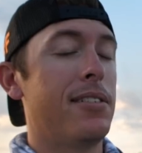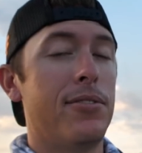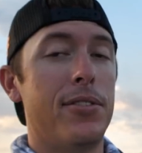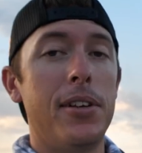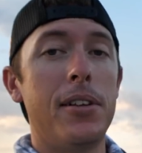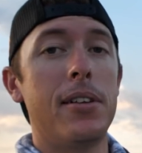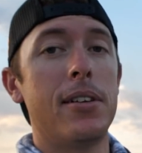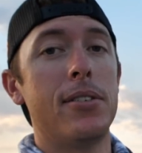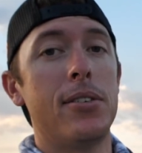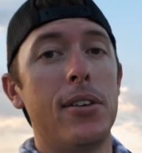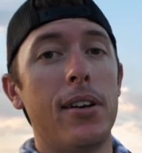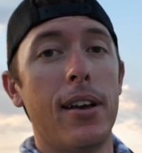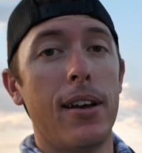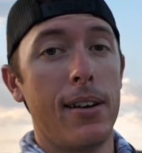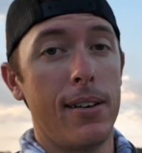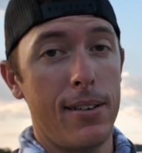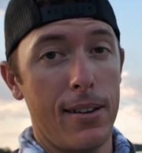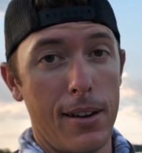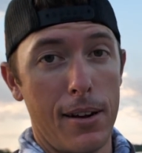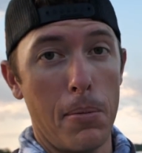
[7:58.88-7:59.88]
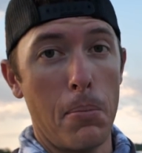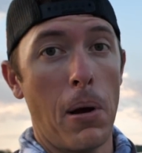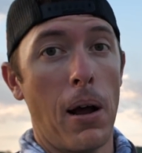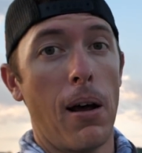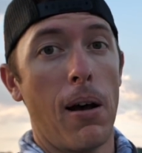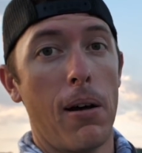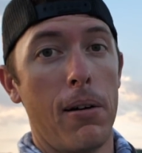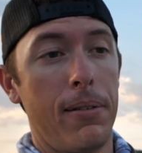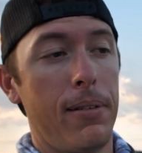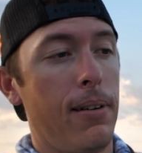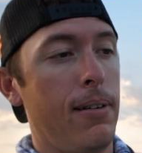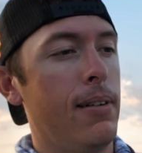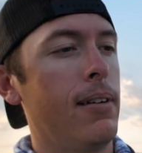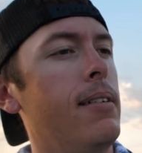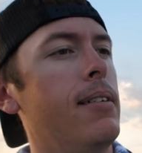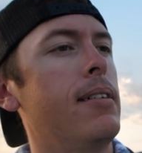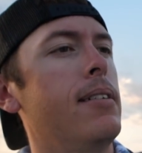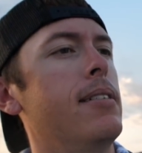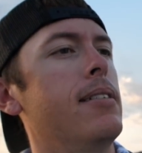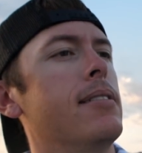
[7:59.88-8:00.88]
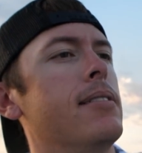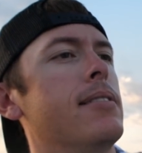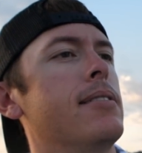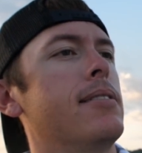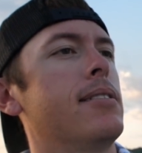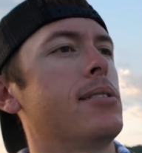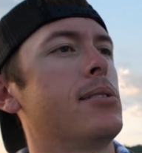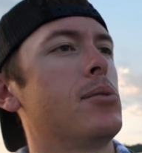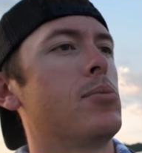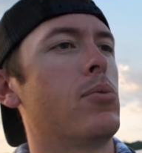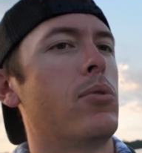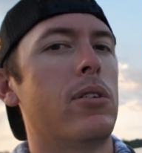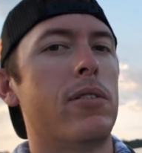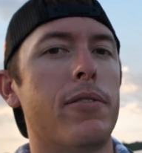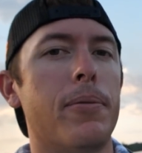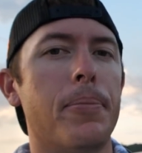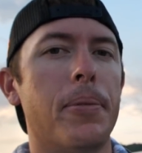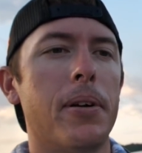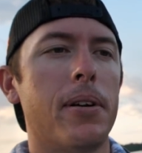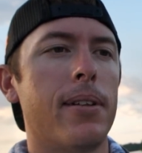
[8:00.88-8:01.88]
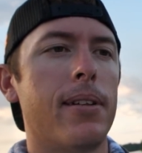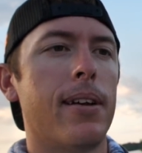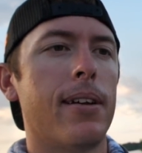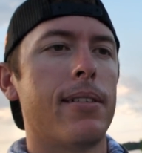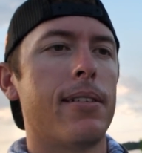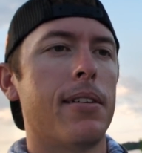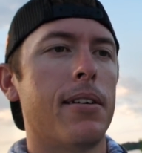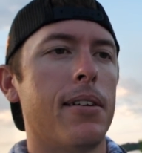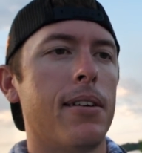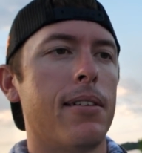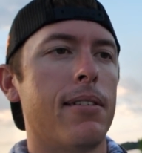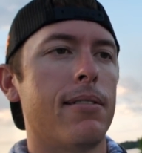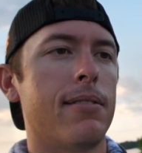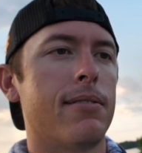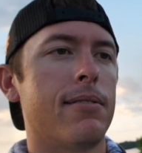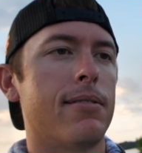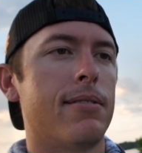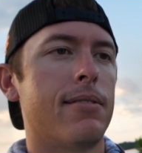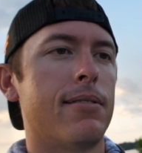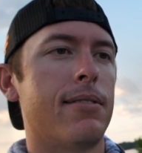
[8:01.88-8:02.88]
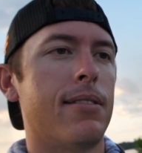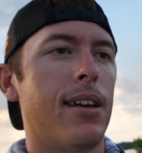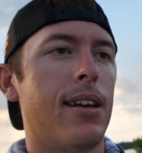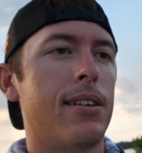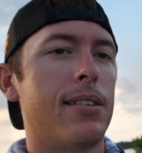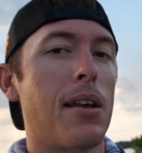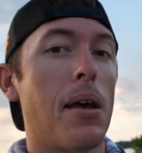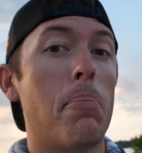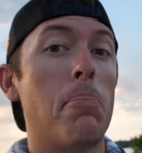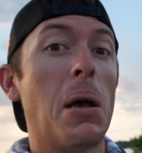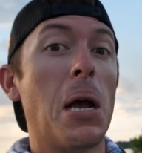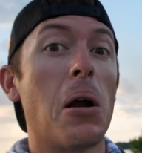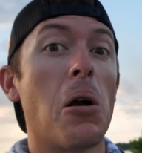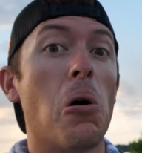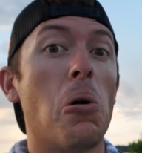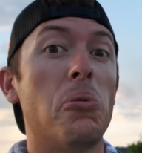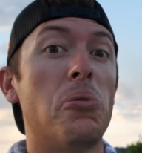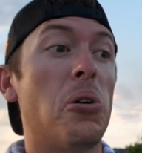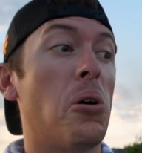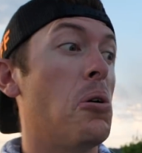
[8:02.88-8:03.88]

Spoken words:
village, you got to take them out. This is one of them. Look at that thing. That is a big old